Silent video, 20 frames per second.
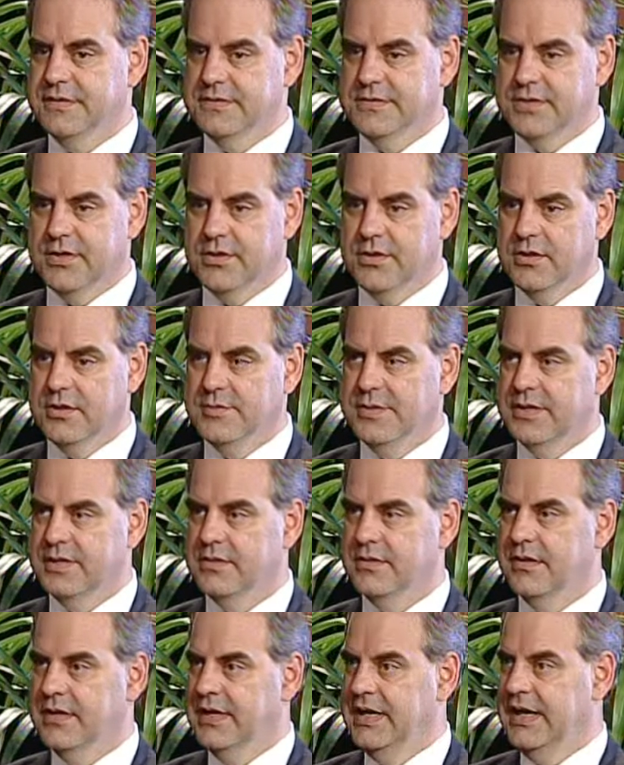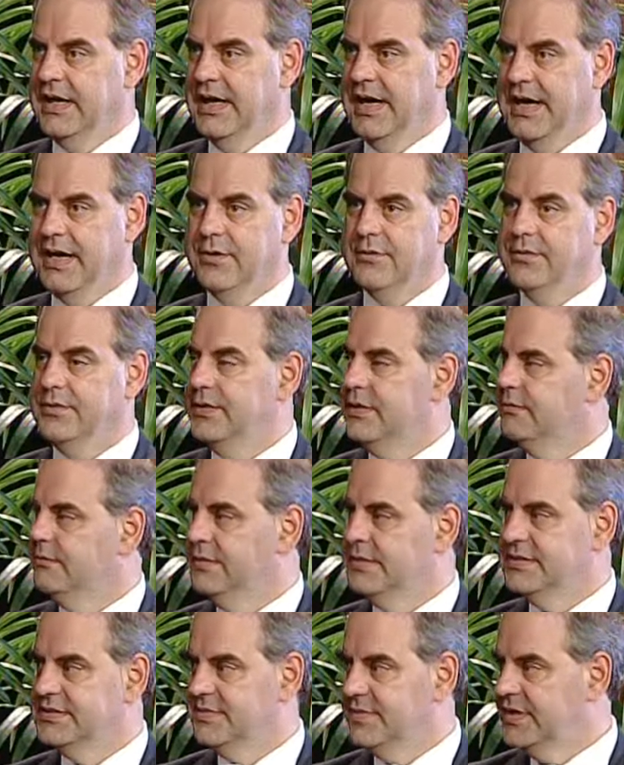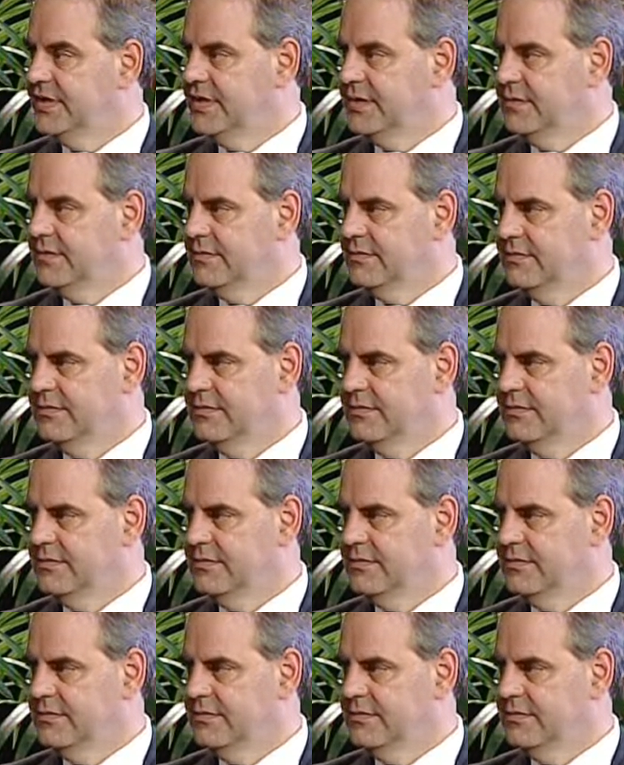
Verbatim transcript: it's all about how do they raise money.